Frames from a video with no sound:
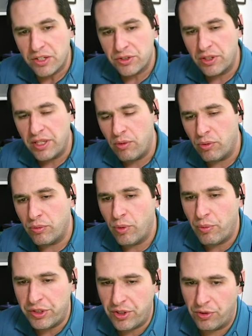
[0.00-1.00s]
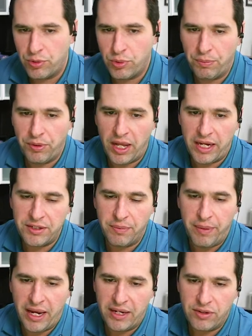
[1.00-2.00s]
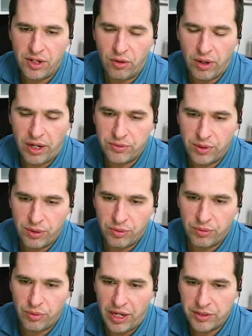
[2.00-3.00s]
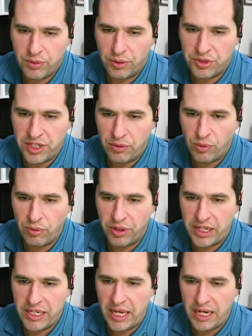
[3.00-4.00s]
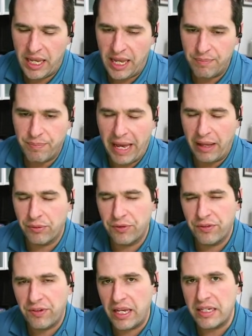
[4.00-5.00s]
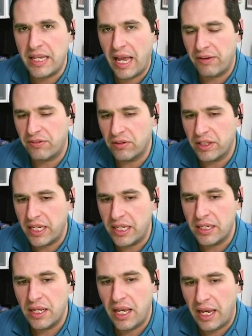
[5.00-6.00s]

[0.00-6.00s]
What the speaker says: So now when we turn to implied demand, you know, as we were saying, we were going to get a bounce in gasoline,